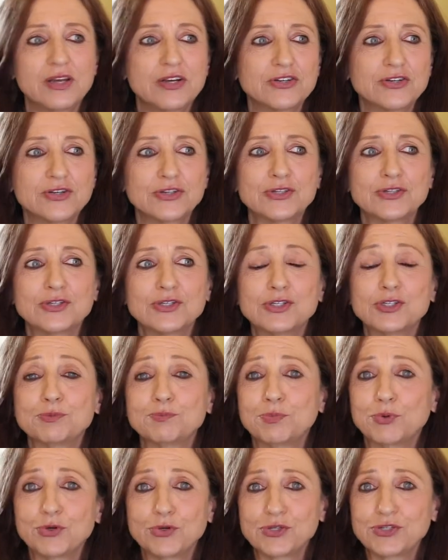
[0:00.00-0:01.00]
just
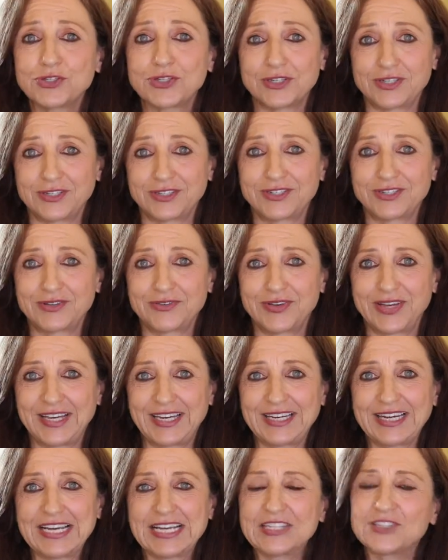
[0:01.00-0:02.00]
disperses, right?